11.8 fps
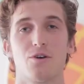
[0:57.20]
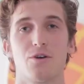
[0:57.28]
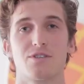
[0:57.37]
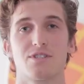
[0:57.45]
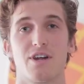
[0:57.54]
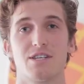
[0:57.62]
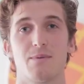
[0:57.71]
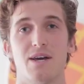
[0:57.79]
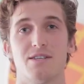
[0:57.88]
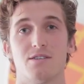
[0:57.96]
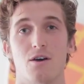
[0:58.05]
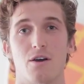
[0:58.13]
sure your study
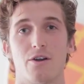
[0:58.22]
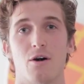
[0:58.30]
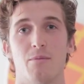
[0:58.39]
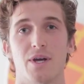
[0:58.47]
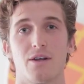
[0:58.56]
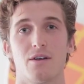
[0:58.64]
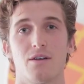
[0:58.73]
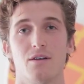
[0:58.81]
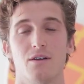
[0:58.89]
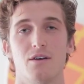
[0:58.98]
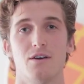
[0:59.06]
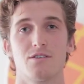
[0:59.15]
space is ergonomic.
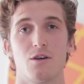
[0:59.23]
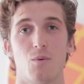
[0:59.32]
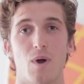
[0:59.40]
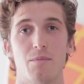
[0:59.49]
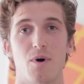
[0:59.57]
So where